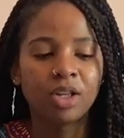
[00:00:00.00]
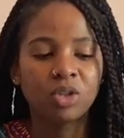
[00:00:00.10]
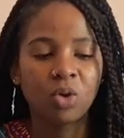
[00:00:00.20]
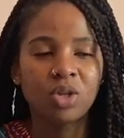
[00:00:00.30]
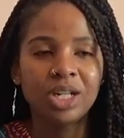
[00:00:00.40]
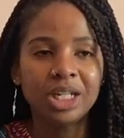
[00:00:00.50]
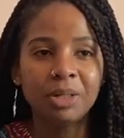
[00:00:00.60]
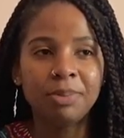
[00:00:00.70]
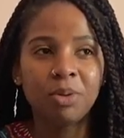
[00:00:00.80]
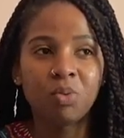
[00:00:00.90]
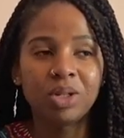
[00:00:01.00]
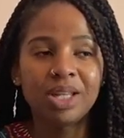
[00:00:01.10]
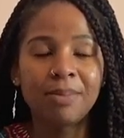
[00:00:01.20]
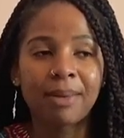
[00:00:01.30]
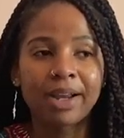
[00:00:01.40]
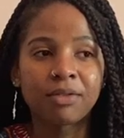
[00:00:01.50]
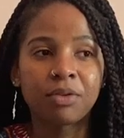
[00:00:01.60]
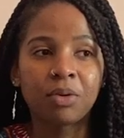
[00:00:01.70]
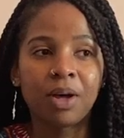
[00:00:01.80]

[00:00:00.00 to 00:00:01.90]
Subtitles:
So you need to be really mindful